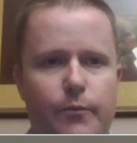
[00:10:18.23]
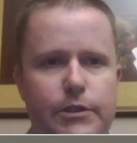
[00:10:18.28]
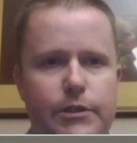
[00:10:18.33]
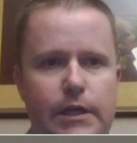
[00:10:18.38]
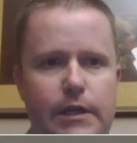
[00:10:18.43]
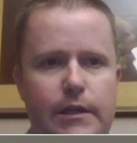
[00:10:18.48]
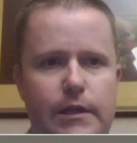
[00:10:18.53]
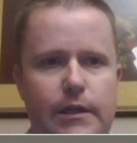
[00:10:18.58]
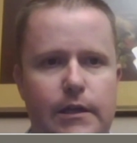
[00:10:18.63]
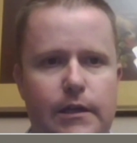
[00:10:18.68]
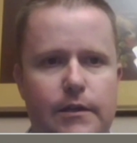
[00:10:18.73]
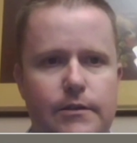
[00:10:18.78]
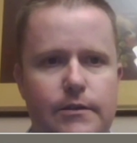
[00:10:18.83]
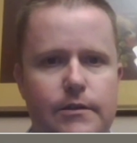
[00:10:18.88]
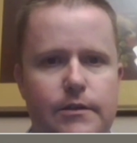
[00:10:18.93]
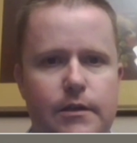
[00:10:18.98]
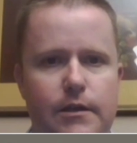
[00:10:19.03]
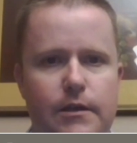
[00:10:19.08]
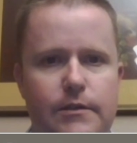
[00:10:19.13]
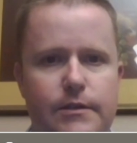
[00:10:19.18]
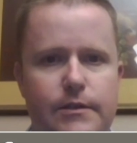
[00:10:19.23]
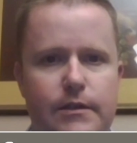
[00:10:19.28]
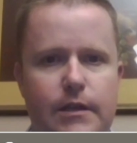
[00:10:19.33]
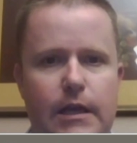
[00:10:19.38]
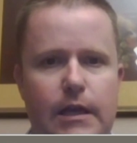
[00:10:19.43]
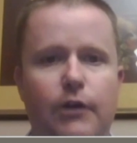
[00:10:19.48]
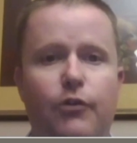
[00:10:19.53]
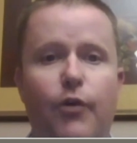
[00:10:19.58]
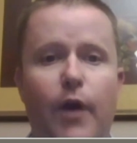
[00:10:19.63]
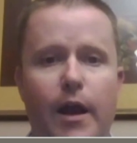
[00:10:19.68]
which I think is
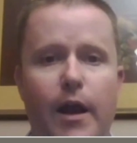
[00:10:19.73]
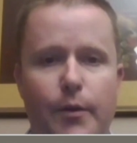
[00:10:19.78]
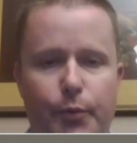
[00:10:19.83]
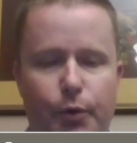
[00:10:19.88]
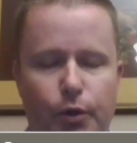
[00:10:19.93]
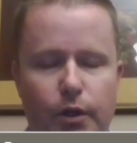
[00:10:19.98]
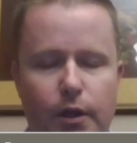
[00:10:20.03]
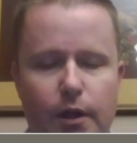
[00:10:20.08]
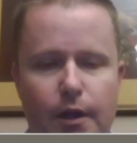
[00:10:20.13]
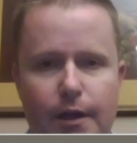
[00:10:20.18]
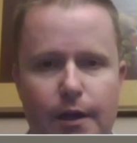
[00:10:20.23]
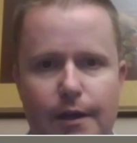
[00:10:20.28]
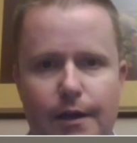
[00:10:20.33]
incredible.